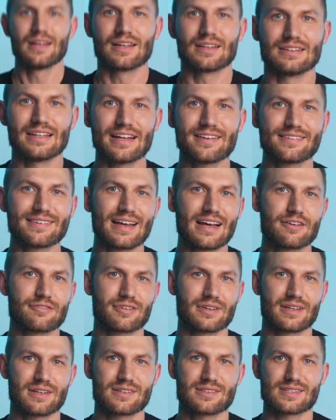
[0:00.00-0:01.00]
Let's dive
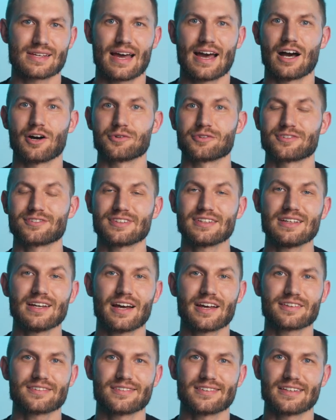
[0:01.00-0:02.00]
into how
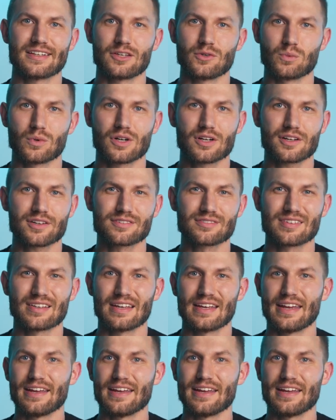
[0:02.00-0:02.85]
CI/CD works,